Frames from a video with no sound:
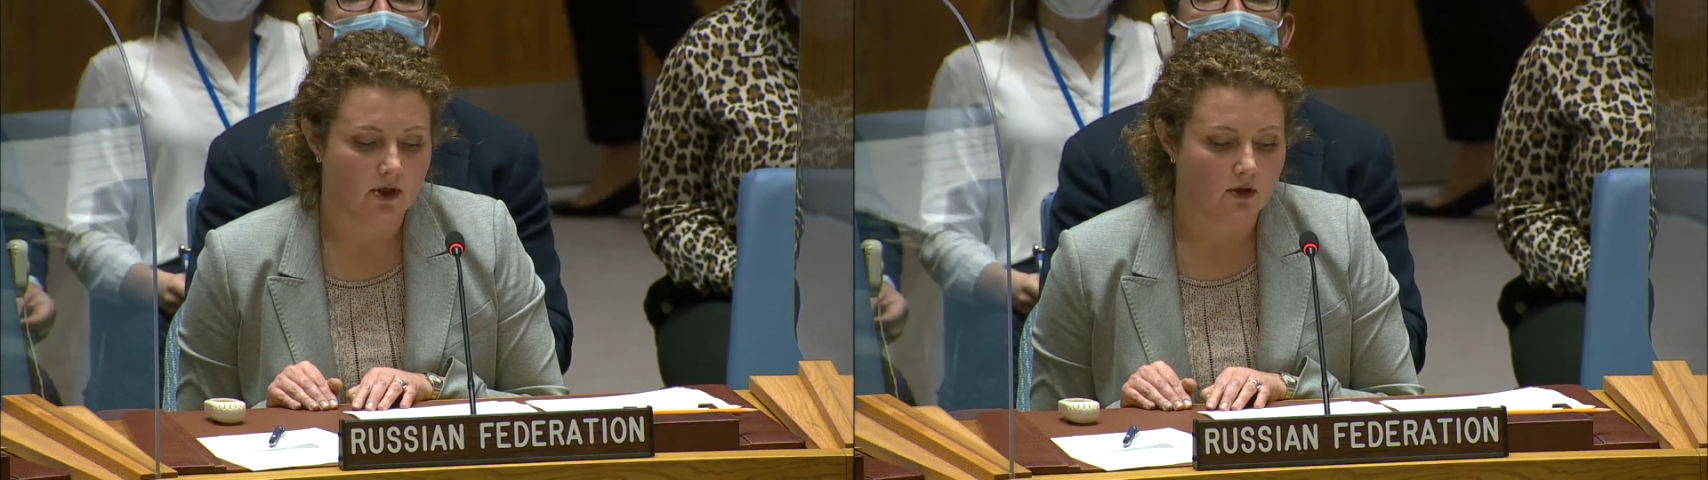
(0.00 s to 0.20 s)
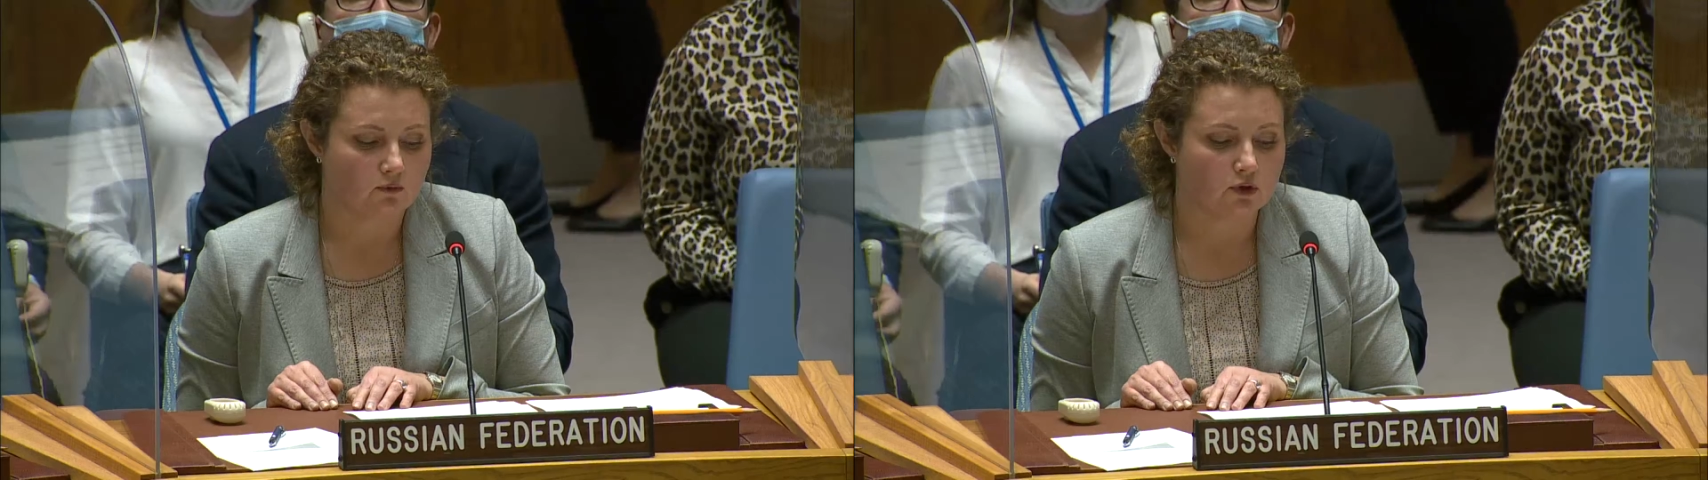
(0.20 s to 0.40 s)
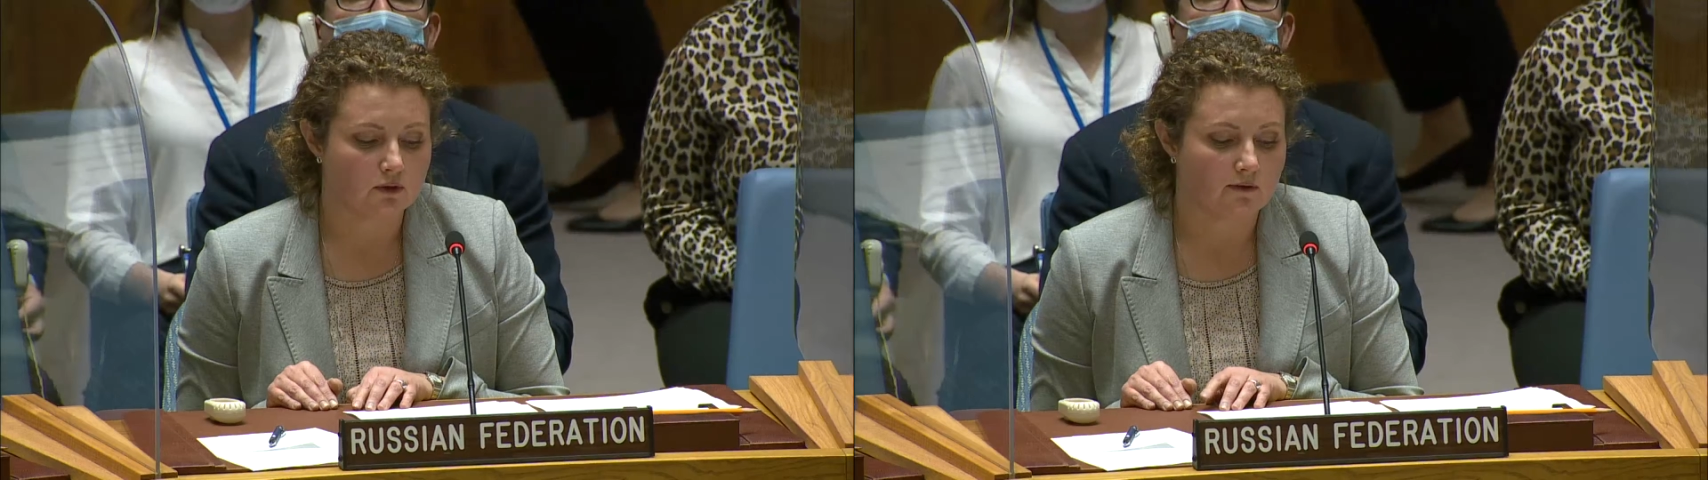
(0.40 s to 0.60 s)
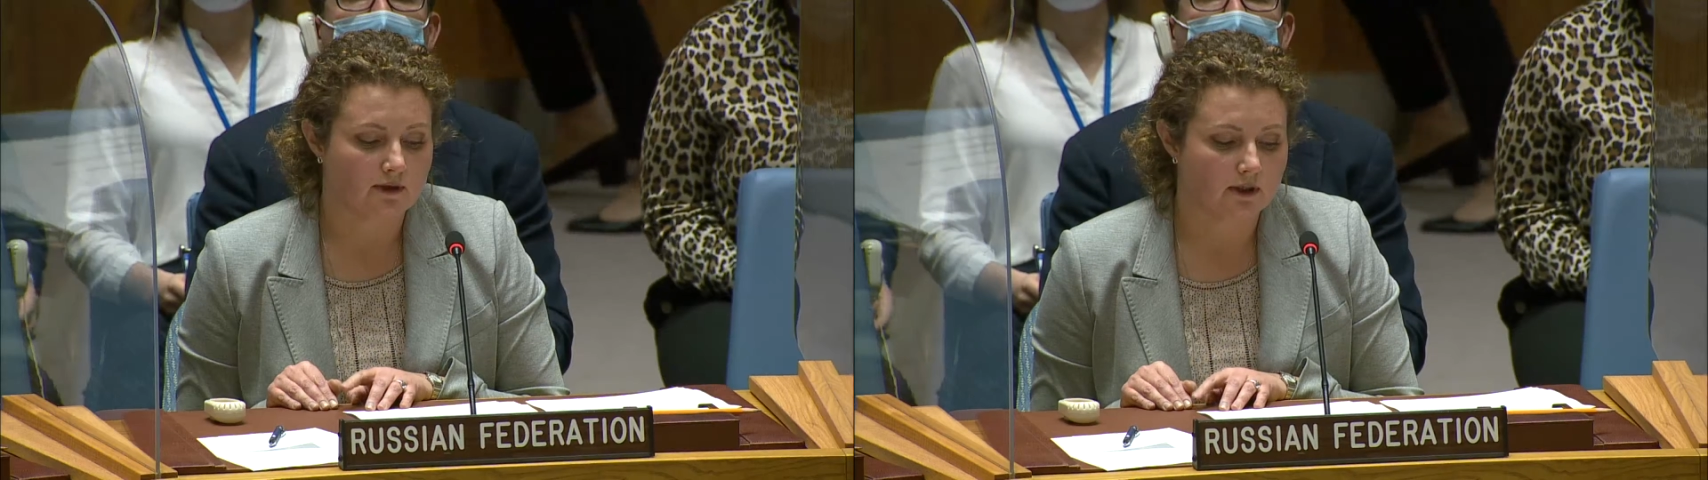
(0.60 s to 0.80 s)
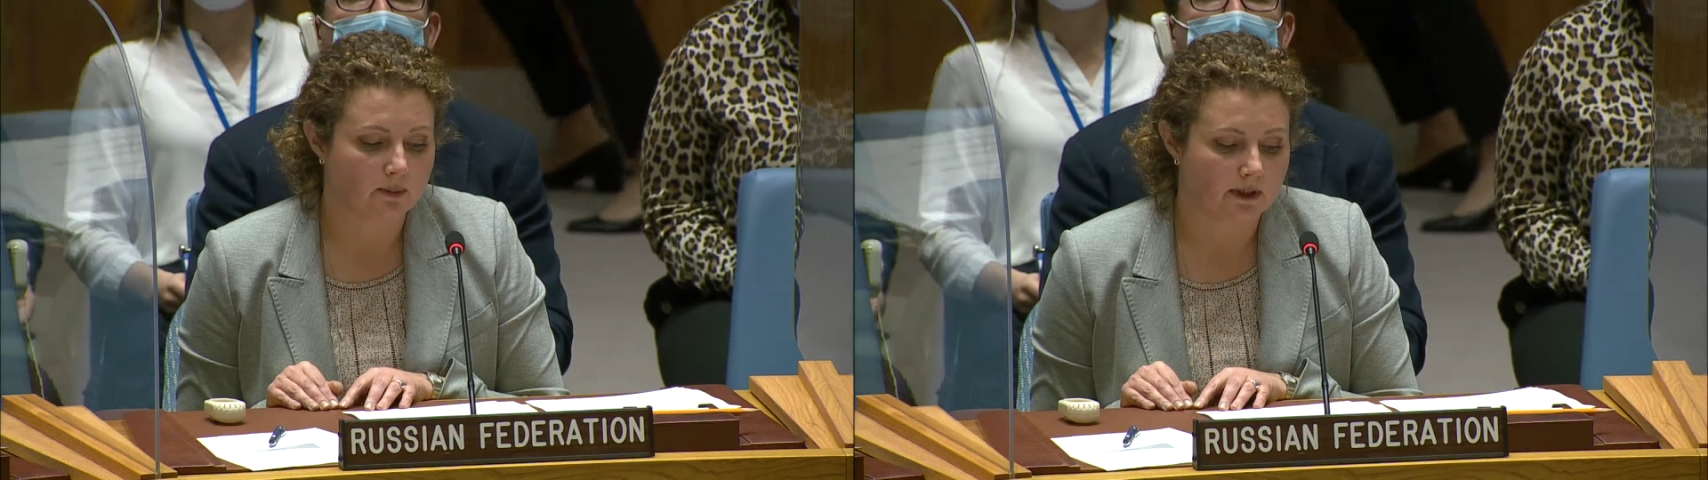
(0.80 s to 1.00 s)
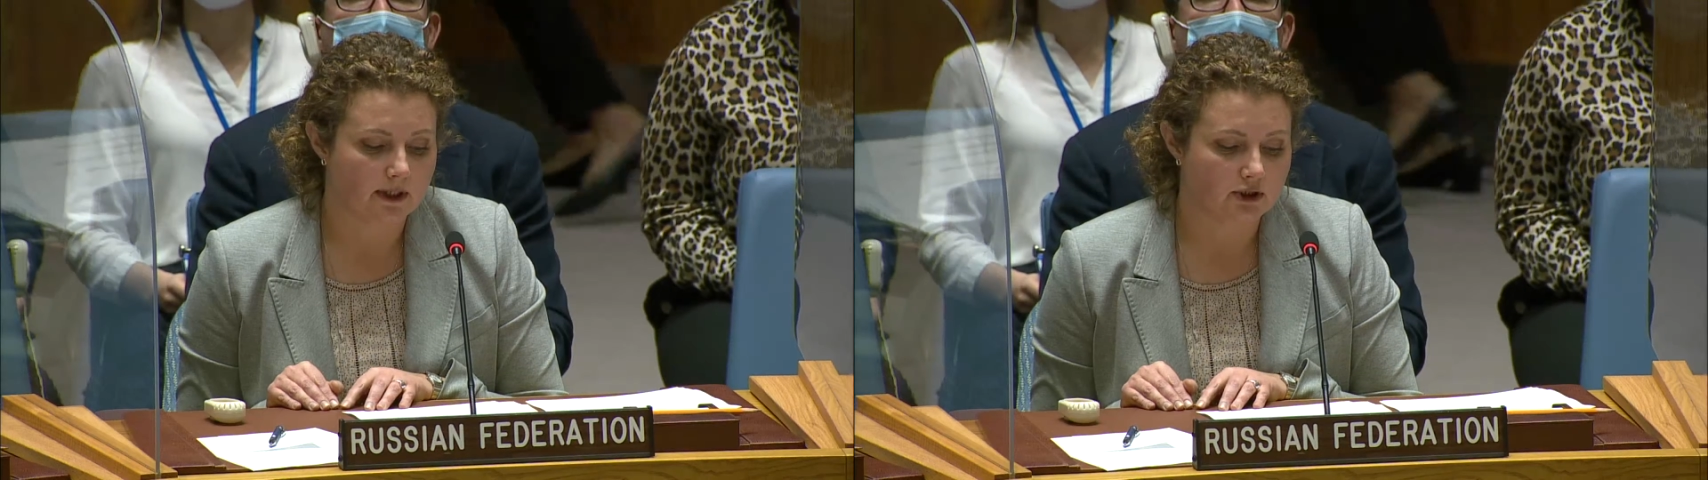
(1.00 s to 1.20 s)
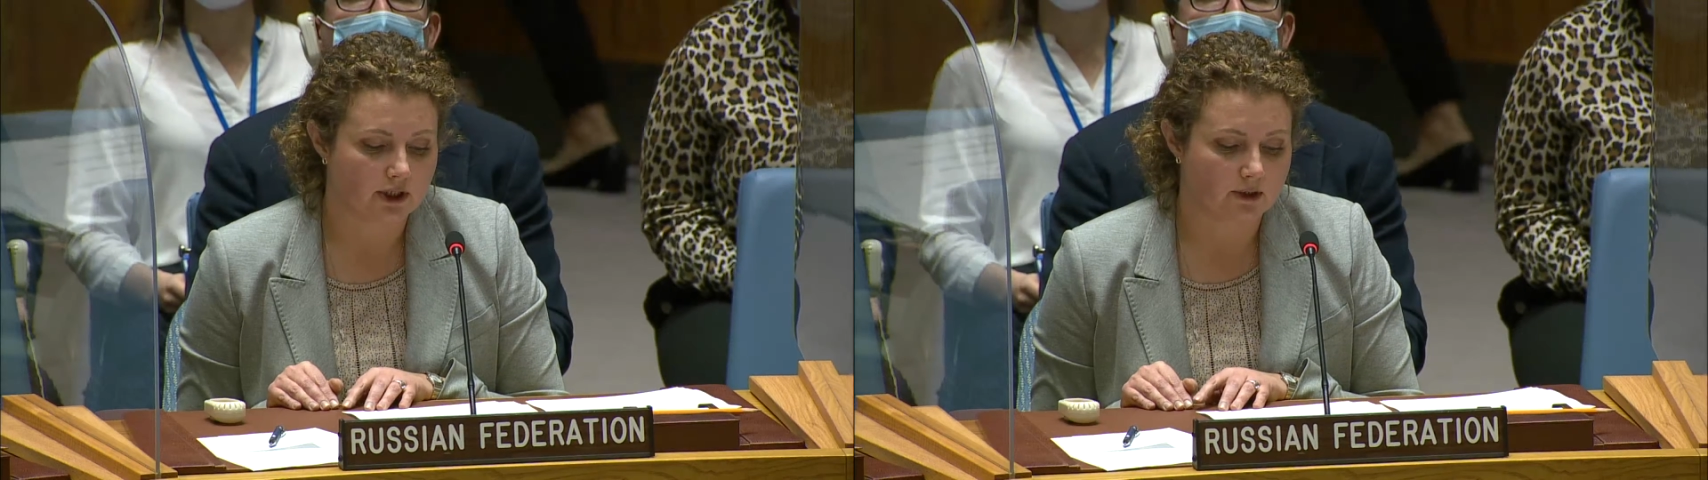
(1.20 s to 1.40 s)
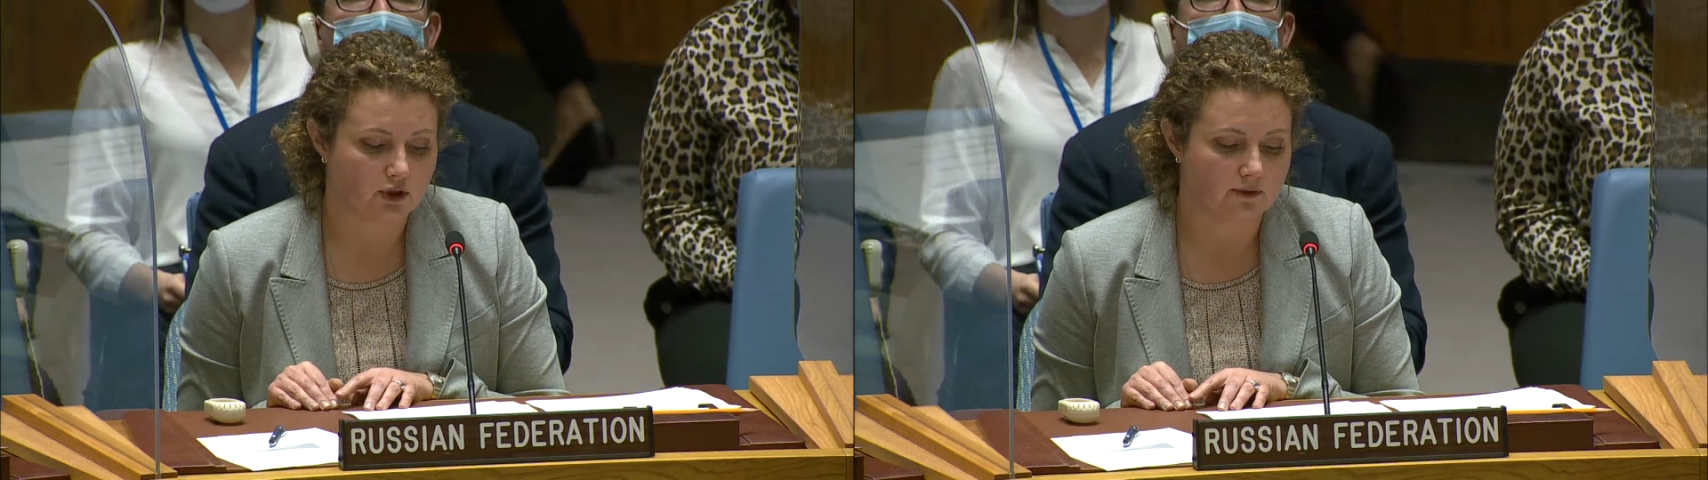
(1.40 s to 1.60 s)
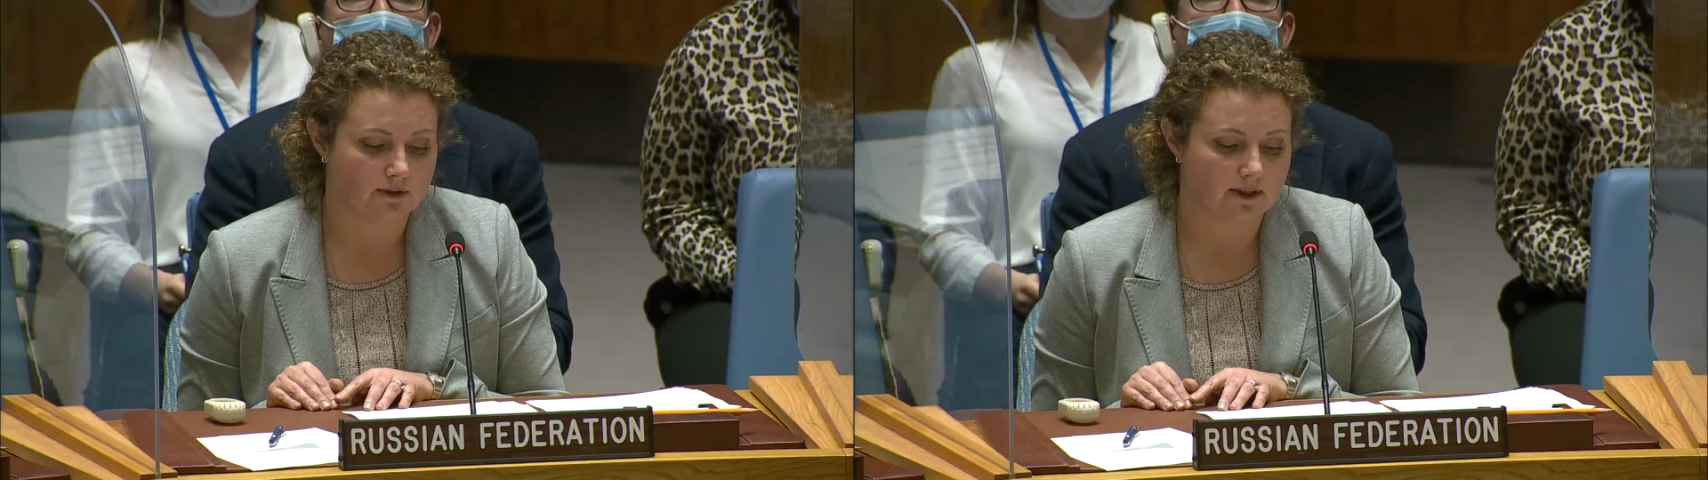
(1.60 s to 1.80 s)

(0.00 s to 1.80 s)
assistance in the